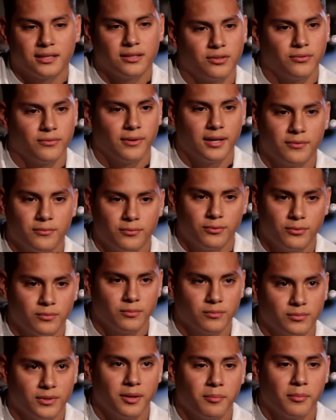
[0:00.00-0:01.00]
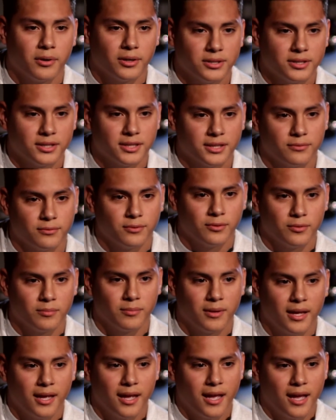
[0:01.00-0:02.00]
to the red room, the emergency room,
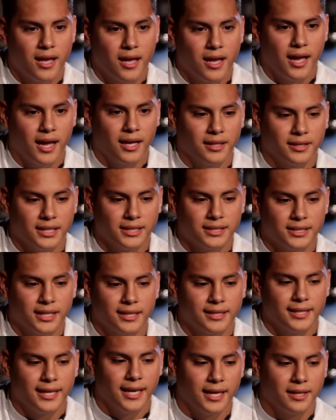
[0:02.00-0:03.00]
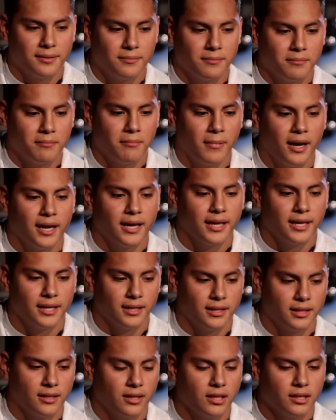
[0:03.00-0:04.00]
and they said that
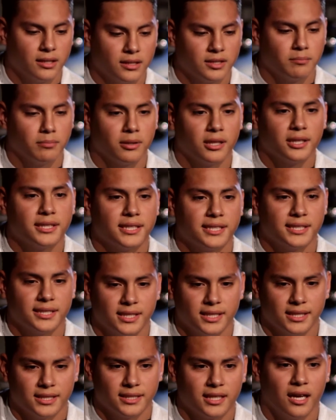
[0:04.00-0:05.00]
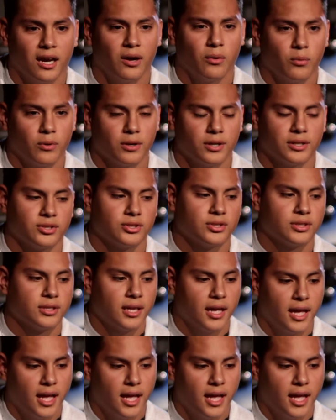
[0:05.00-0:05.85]
my blood disease got worse.